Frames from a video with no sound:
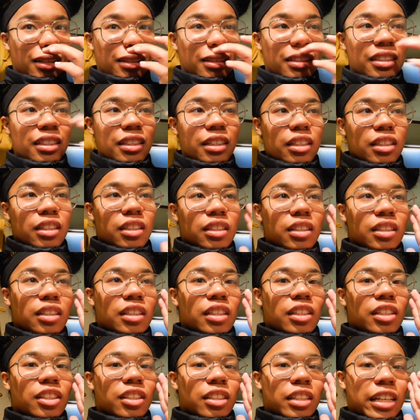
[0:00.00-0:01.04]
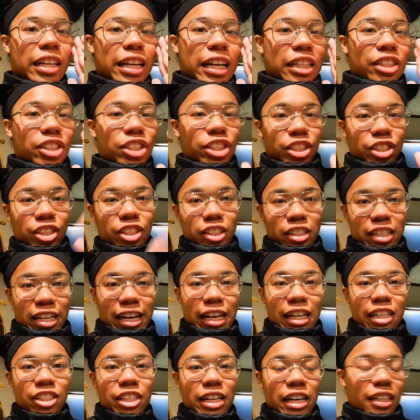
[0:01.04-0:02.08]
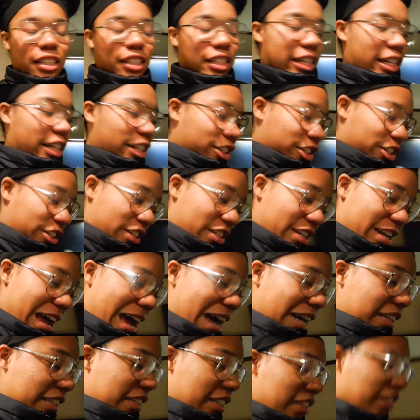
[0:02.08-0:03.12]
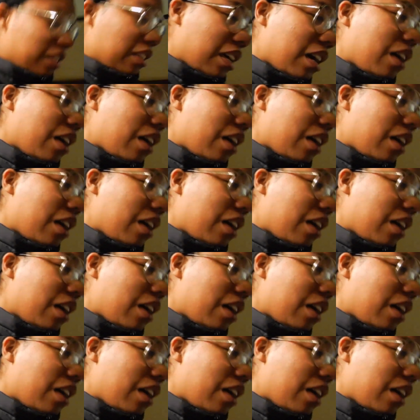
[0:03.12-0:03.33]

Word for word: to get snacks, and to get your ticket checked to get your snacks and